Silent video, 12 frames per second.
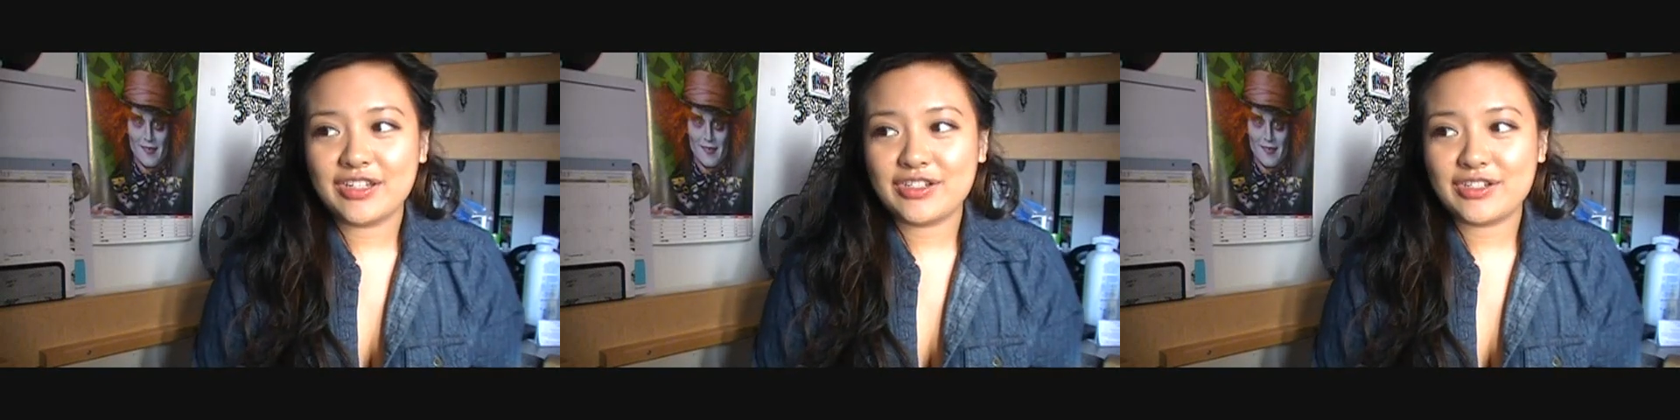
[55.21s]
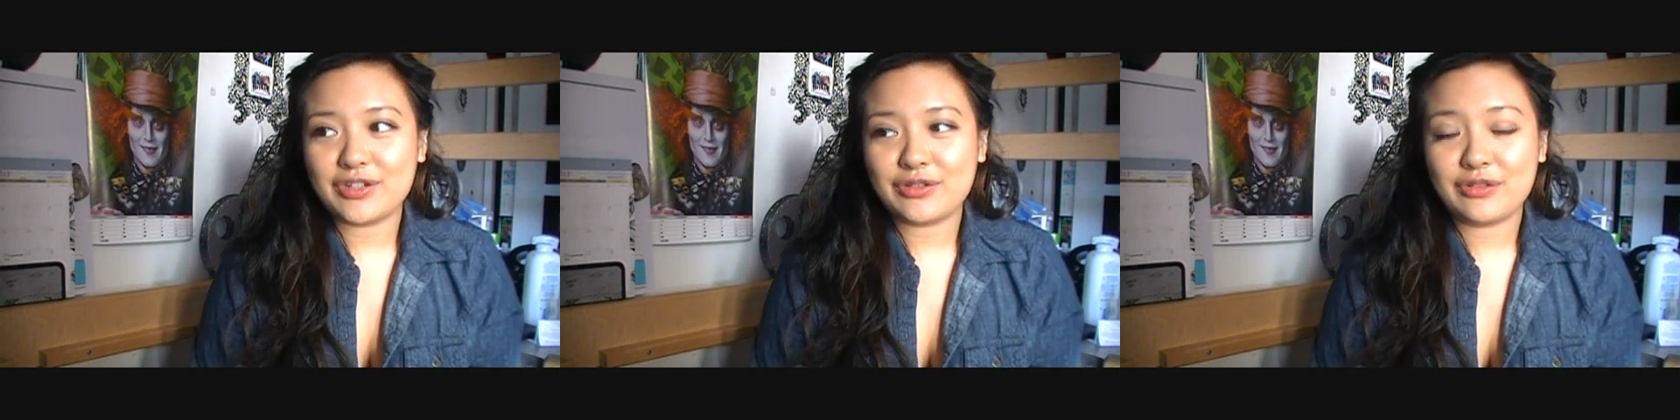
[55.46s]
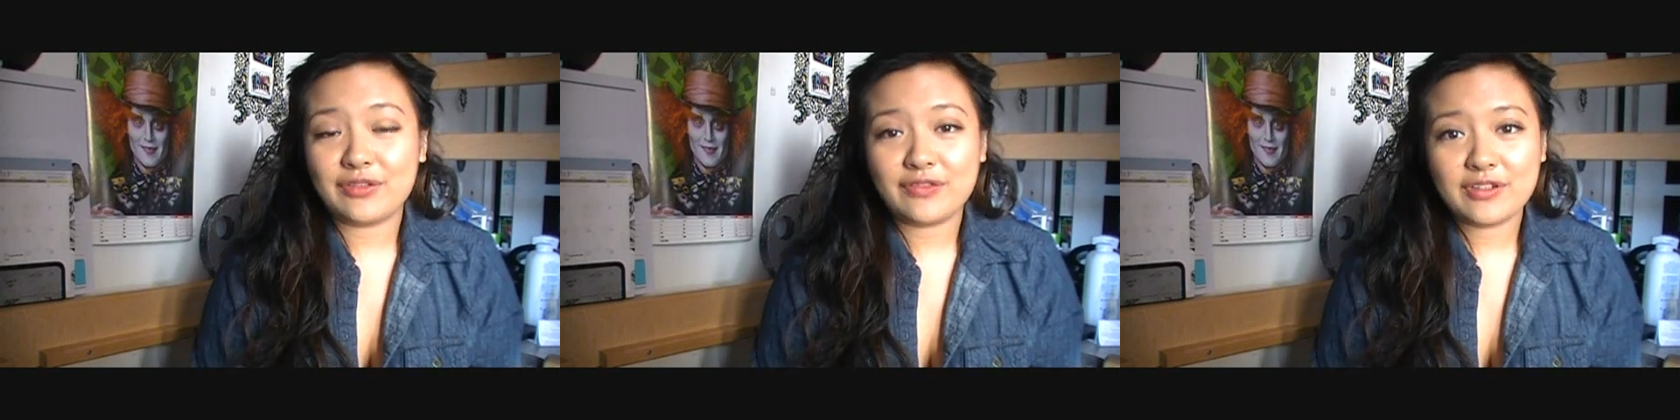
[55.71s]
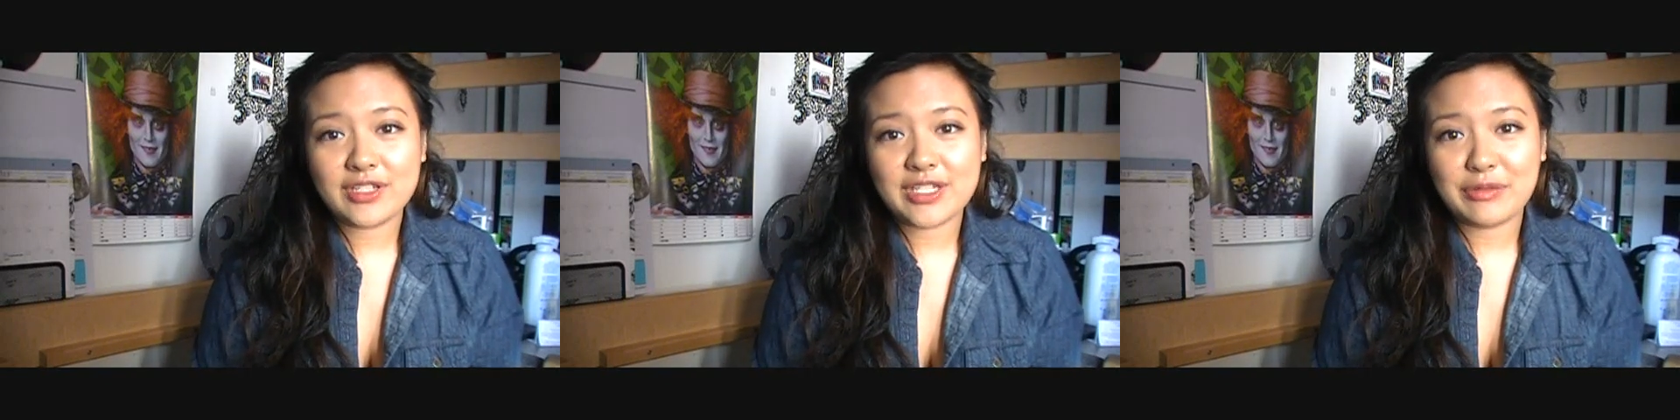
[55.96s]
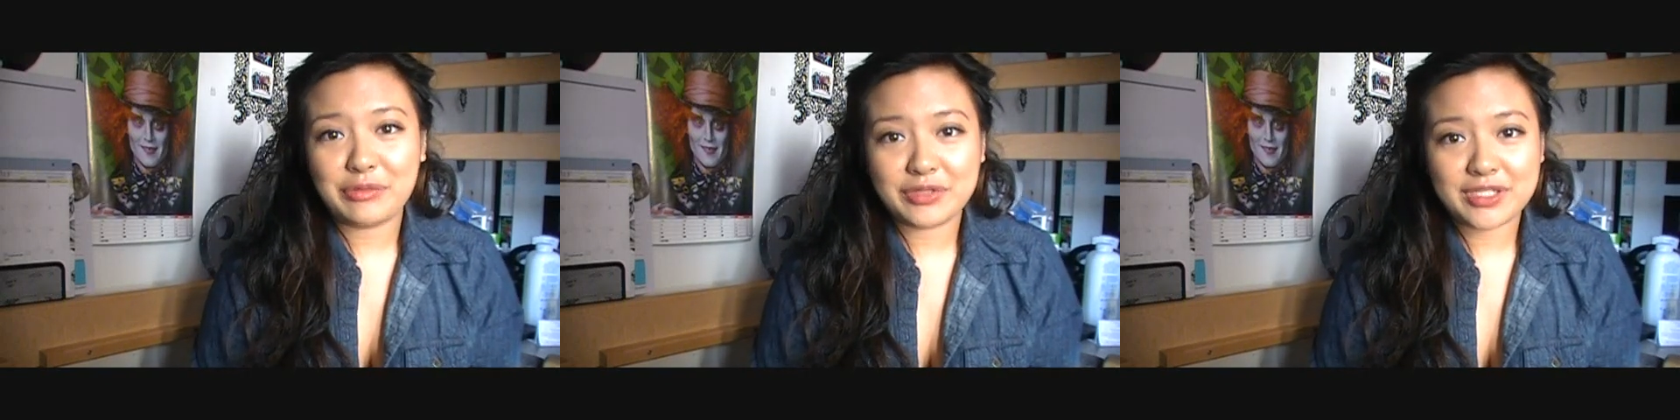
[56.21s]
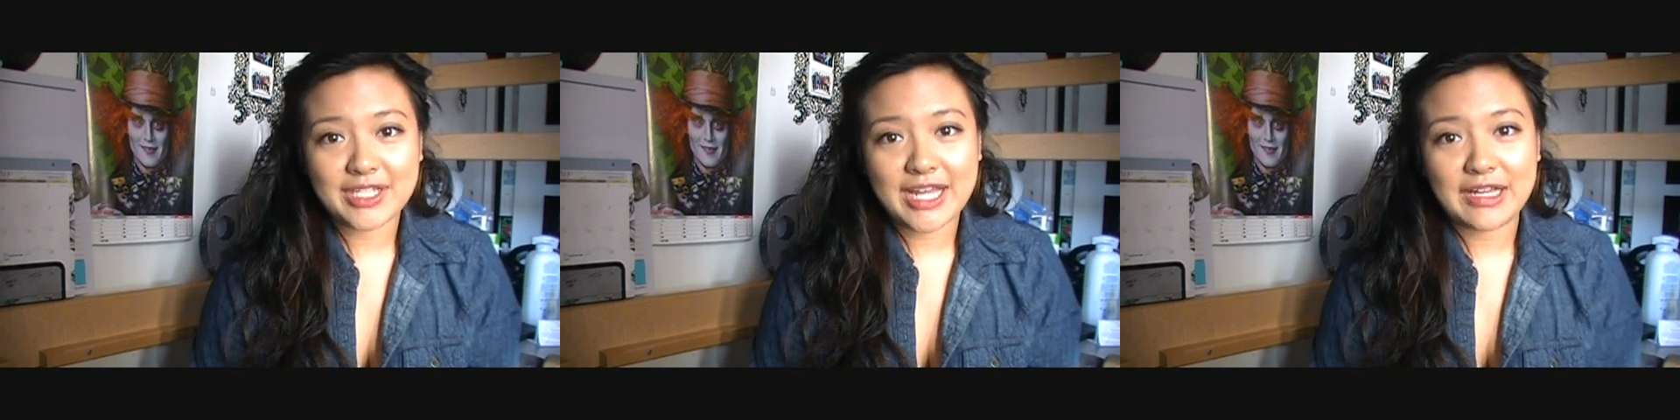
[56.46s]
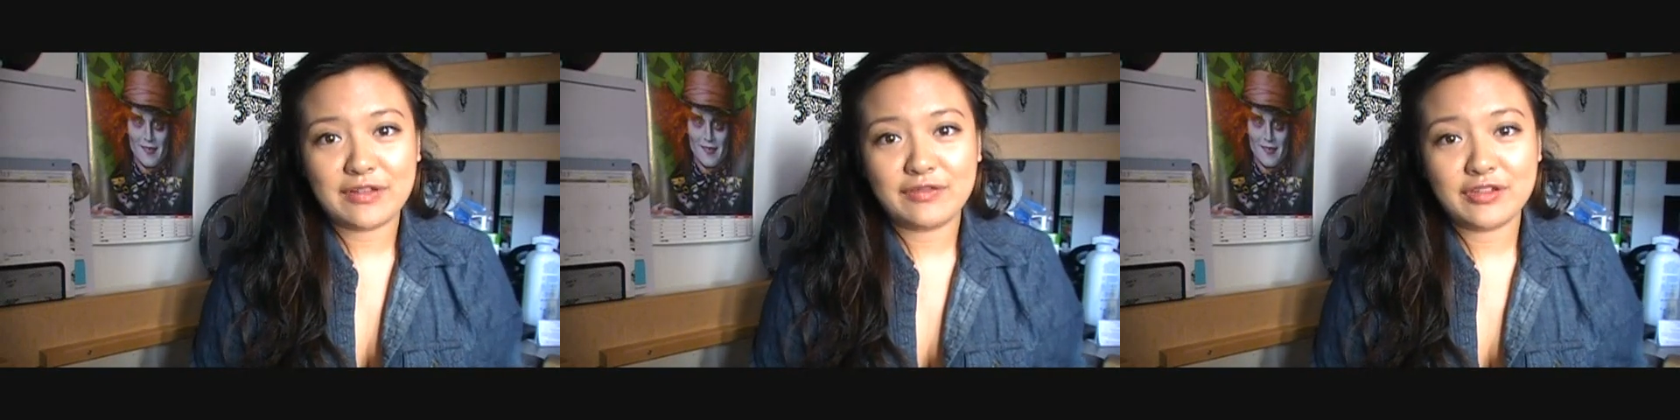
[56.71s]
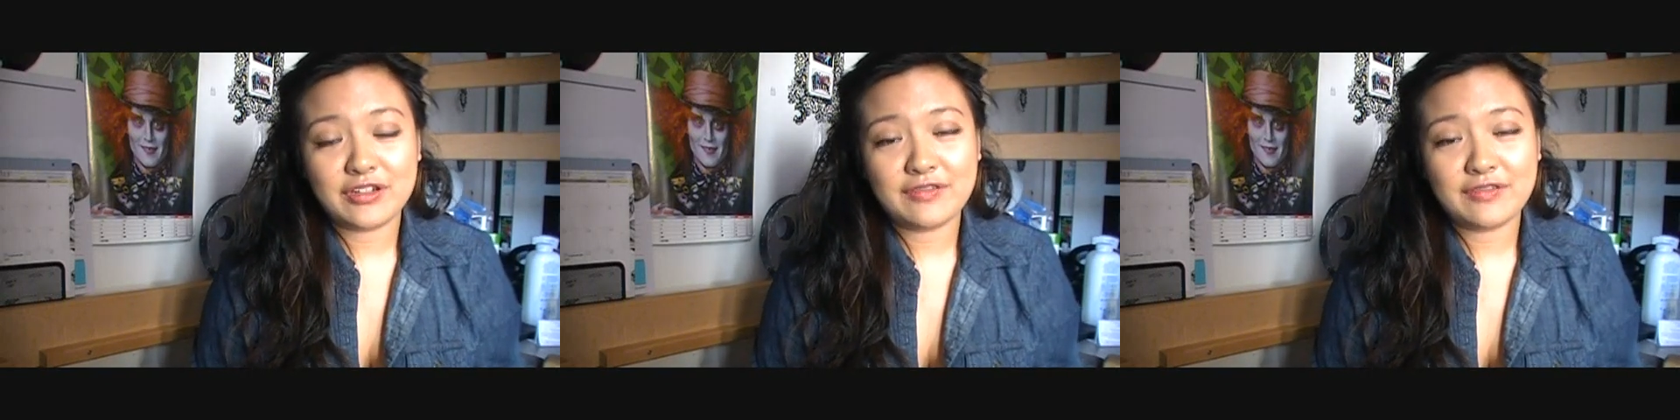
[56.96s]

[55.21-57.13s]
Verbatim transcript: So the first day we went to California